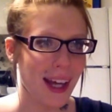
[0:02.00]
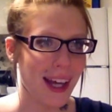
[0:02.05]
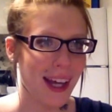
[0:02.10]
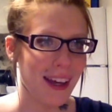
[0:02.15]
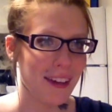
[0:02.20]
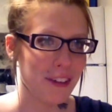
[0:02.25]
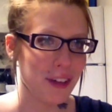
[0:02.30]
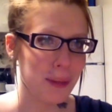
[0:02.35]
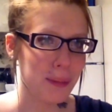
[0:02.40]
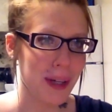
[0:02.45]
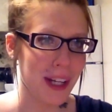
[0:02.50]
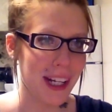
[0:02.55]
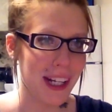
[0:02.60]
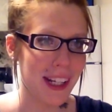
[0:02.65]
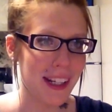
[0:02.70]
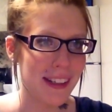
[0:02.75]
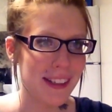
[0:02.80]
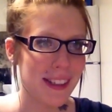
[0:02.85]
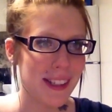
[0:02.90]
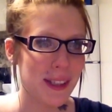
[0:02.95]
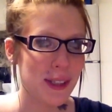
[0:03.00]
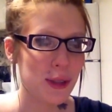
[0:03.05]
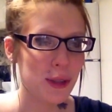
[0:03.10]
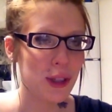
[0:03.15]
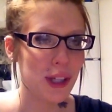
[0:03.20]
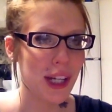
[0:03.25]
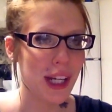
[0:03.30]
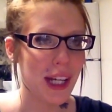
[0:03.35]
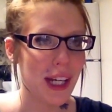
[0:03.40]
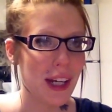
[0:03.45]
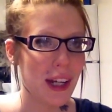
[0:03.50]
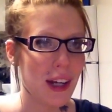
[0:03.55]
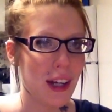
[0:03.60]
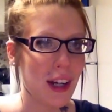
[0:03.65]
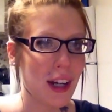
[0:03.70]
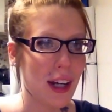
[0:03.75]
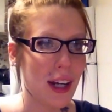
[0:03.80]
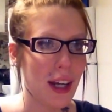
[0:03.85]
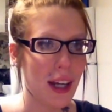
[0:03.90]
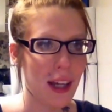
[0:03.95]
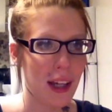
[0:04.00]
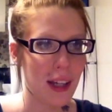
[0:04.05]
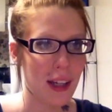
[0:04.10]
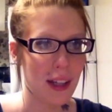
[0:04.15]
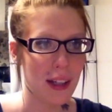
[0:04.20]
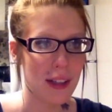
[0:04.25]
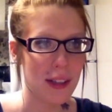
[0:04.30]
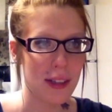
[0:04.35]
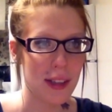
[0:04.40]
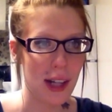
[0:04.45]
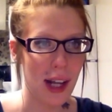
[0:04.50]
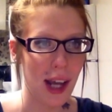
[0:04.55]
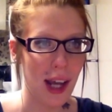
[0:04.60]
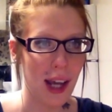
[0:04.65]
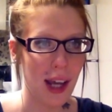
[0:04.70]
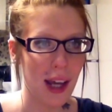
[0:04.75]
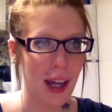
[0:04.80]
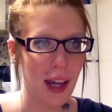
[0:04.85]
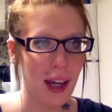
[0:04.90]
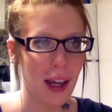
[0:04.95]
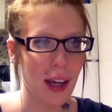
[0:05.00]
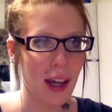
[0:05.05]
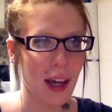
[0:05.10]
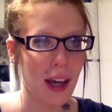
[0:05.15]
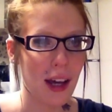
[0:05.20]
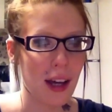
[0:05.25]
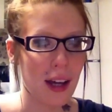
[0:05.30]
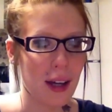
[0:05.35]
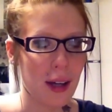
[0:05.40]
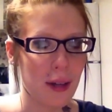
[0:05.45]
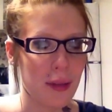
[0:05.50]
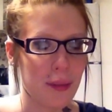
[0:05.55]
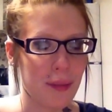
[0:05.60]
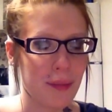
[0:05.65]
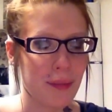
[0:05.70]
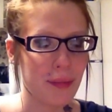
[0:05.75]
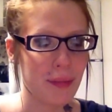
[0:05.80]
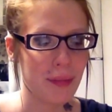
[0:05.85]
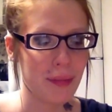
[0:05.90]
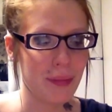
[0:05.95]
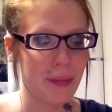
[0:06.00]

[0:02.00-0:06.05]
everybody, Satori here, and today I'm